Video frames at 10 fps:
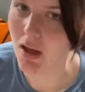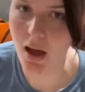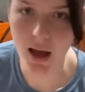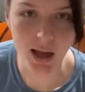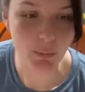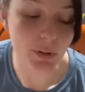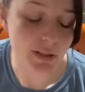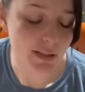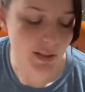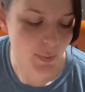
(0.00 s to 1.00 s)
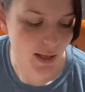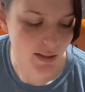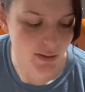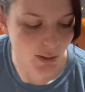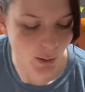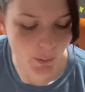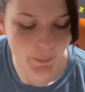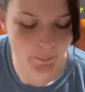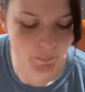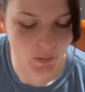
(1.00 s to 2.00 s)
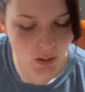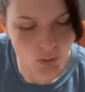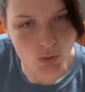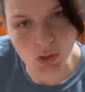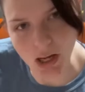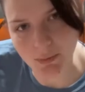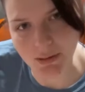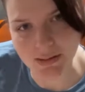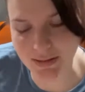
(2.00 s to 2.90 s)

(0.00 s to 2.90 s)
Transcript: It really just depends. So, you know, just try and mix it